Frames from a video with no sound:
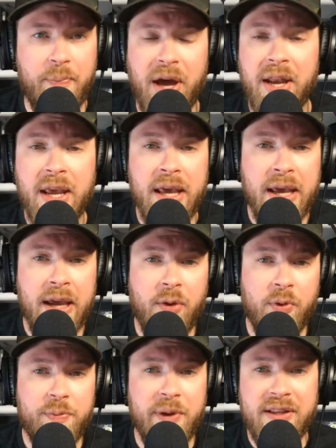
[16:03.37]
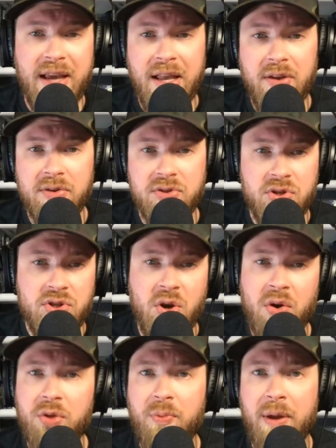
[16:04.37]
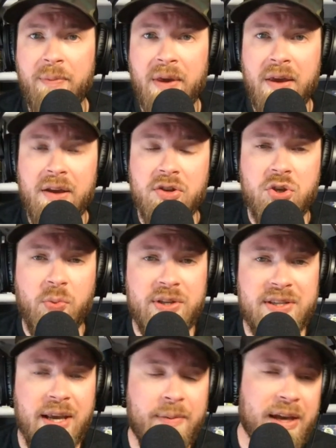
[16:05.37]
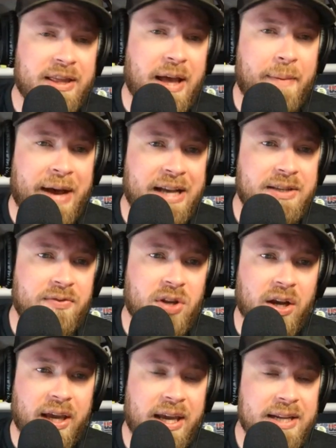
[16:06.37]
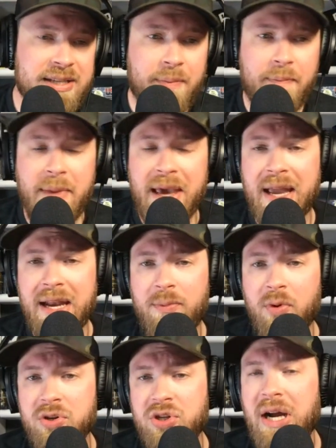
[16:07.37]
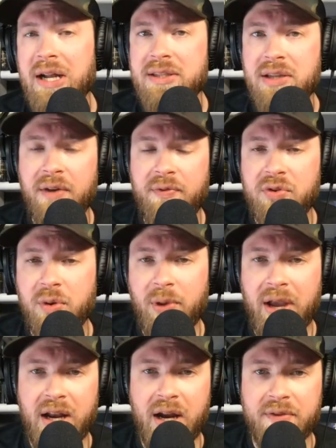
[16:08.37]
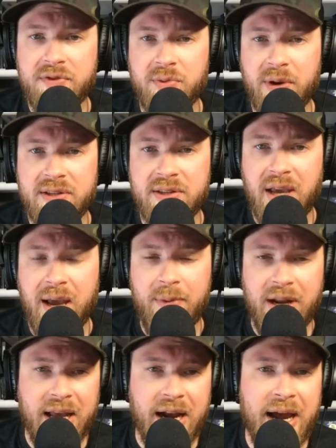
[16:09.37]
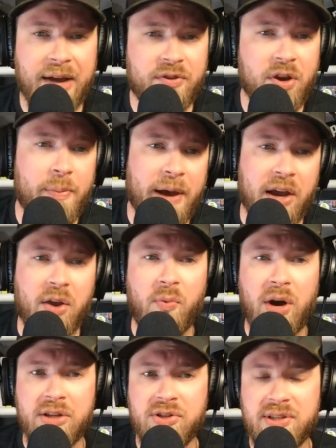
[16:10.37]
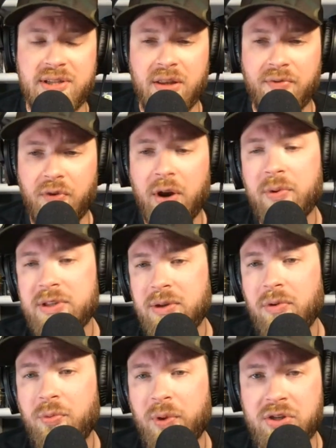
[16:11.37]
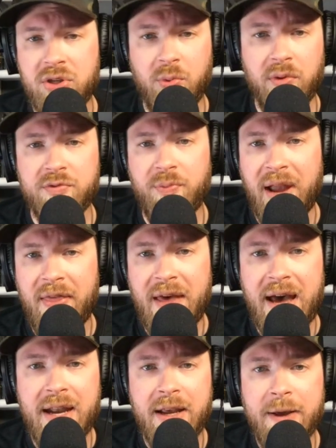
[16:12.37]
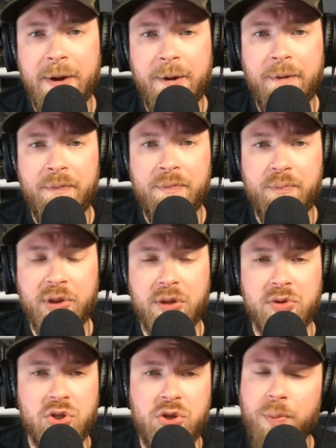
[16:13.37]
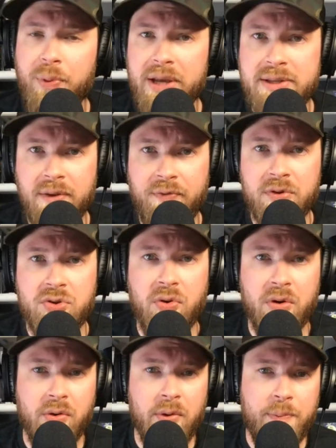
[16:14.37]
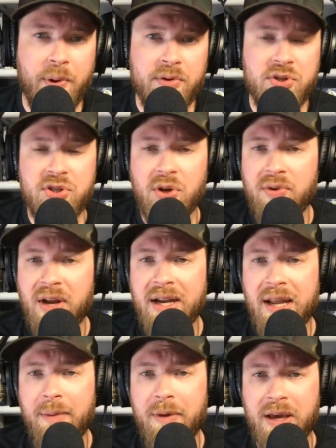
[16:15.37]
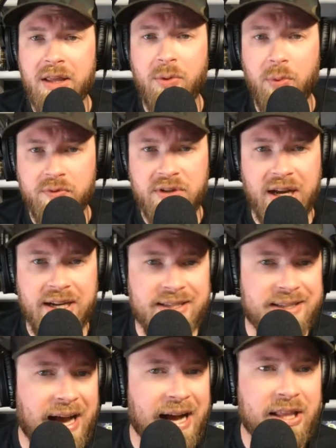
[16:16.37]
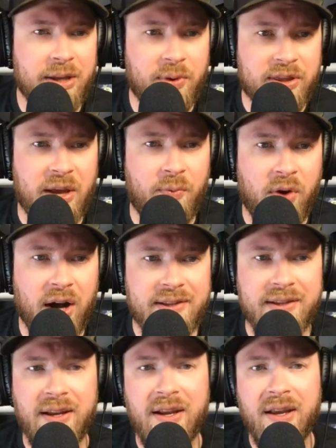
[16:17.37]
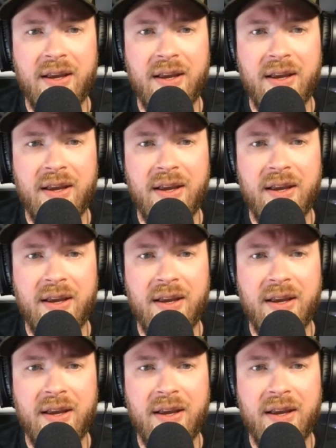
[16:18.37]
But with McDaniels, just go to the rim. So we see him get that massive dunk. He doesn't make any more shots off of dribble handoffs the rest of the game. And again, I have to go back and watch and see the frequency with which the Wolves ran that. But those two plays in the first quarter were both so dynamic, and the Wolves got exactly what they wanted.